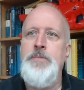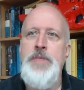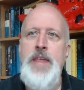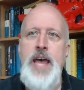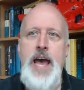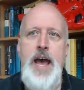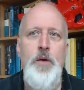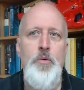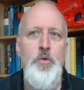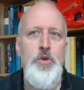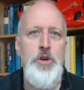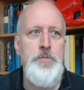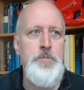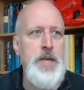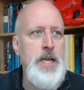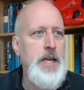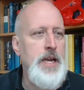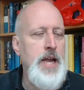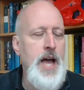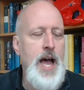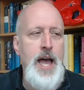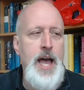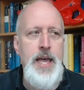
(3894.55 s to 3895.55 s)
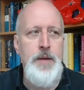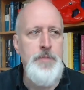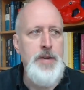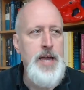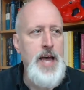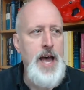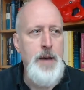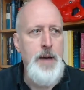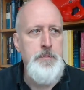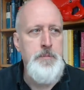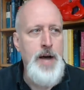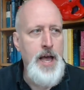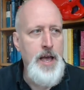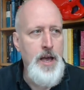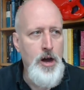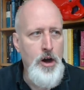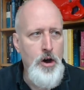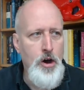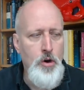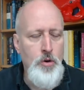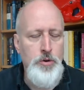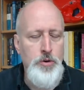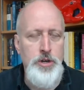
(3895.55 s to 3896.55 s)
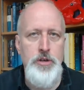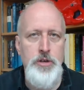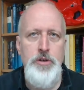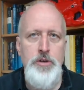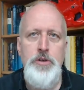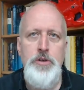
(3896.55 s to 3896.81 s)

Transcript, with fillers: That would mean I am not my own.